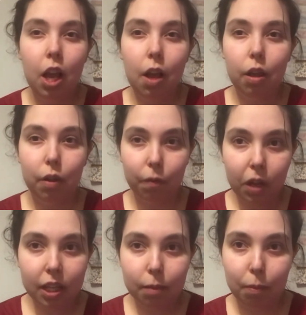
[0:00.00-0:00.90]
The
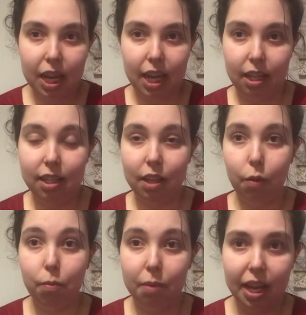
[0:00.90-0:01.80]
first being,
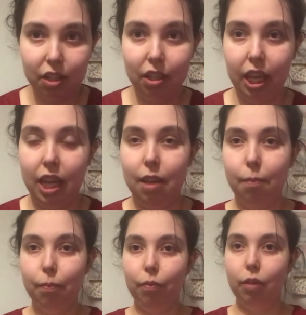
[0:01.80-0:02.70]
so next year,
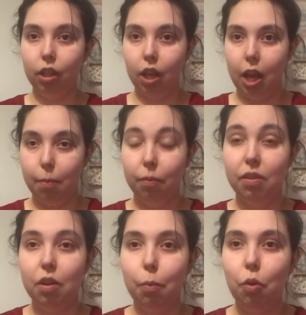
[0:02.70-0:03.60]

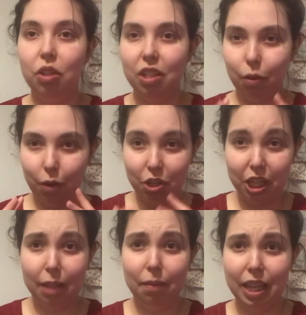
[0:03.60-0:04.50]
so I want to
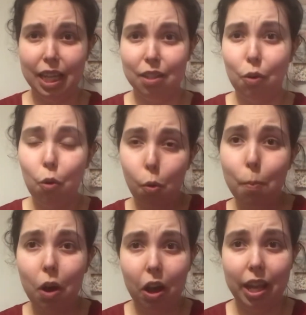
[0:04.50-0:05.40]
achieve these all
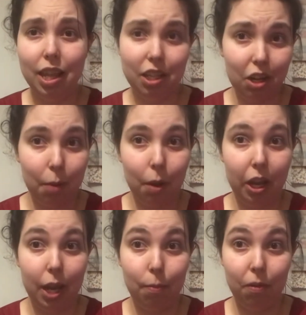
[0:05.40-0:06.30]
by the time I
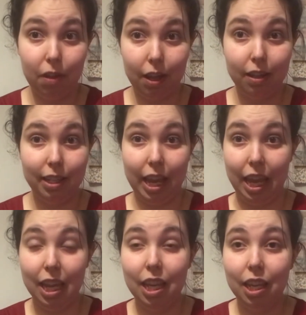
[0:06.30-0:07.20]
am
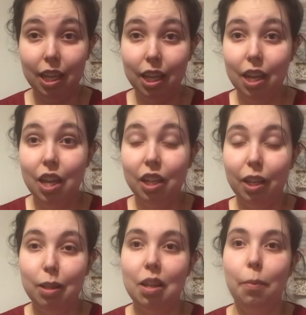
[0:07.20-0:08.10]
30,
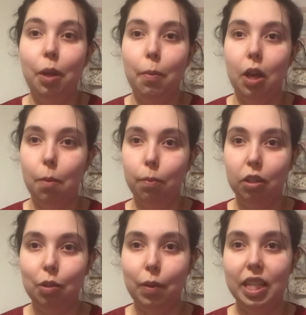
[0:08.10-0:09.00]
because I'm coming up at
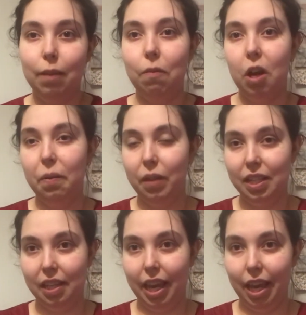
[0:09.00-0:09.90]
25
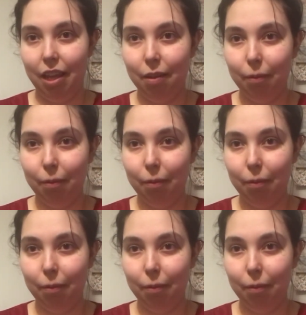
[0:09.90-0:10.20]
this year.